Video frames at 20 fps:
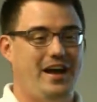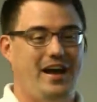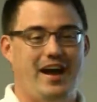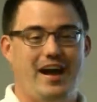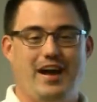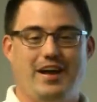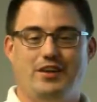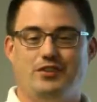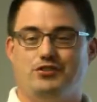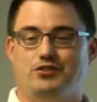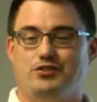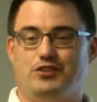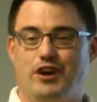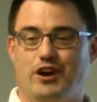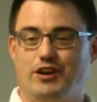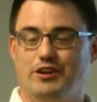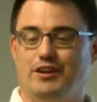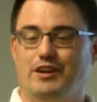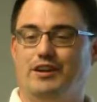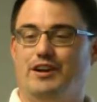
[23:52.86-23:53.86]
I
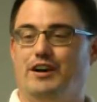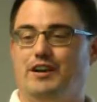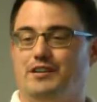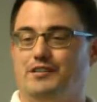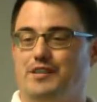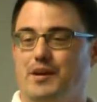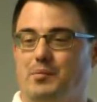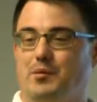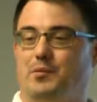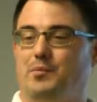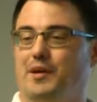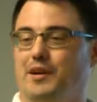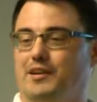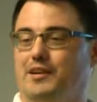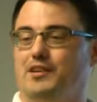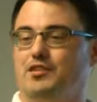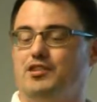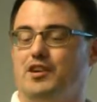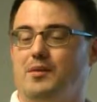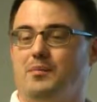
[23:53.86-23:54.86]
installed it on a separate
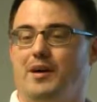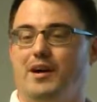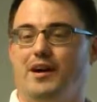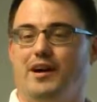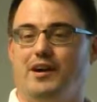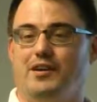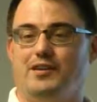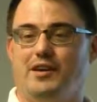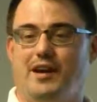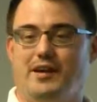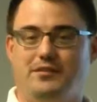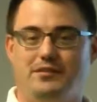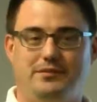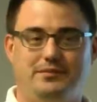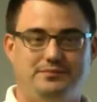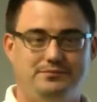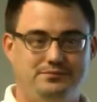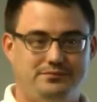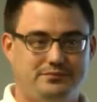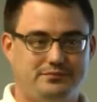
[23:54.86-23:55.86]
partition on my hard drive,
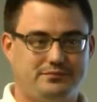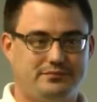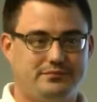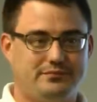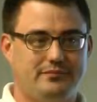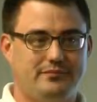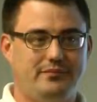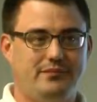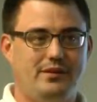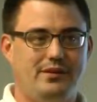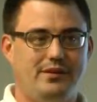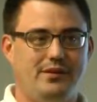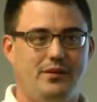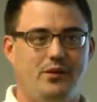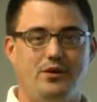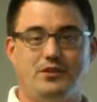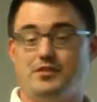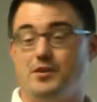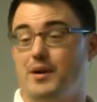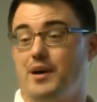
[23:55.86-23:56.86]

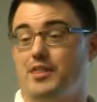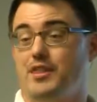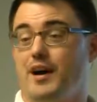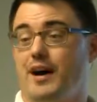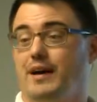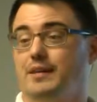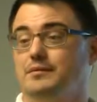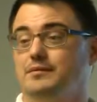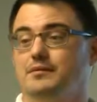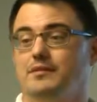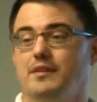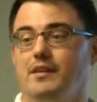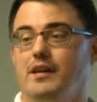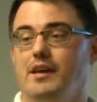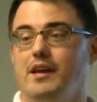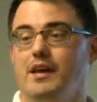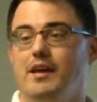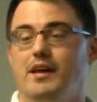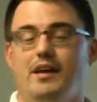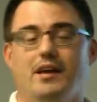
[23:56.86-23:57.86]
or so I thought.
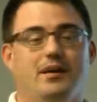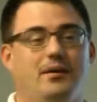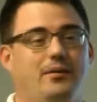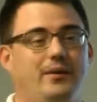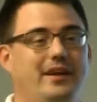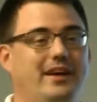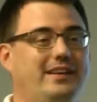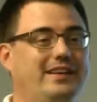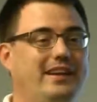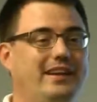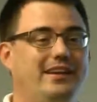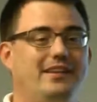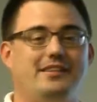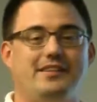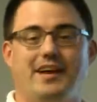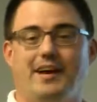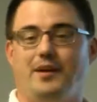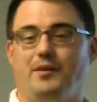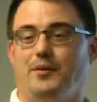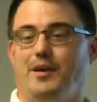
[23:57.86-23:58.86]
What I did is
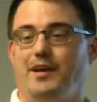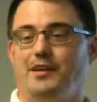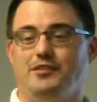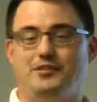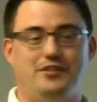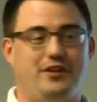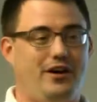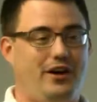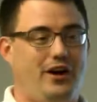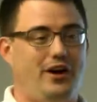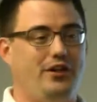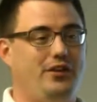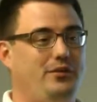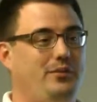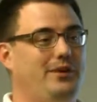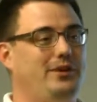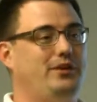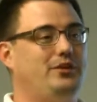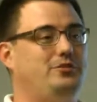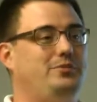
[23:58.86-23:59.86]
I erased all the
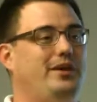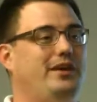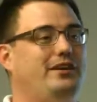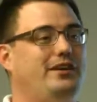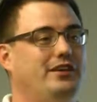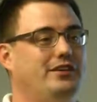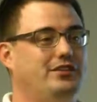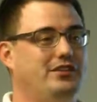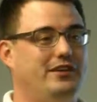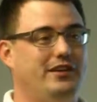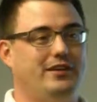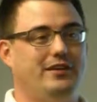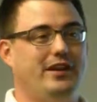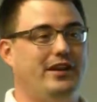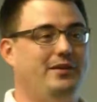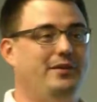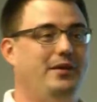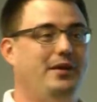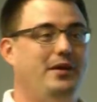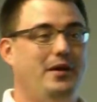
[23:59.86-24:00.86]
Windows partition
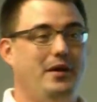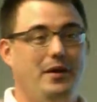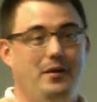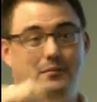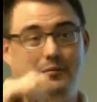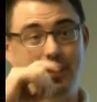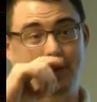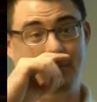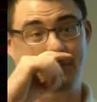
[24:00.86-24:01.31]
and my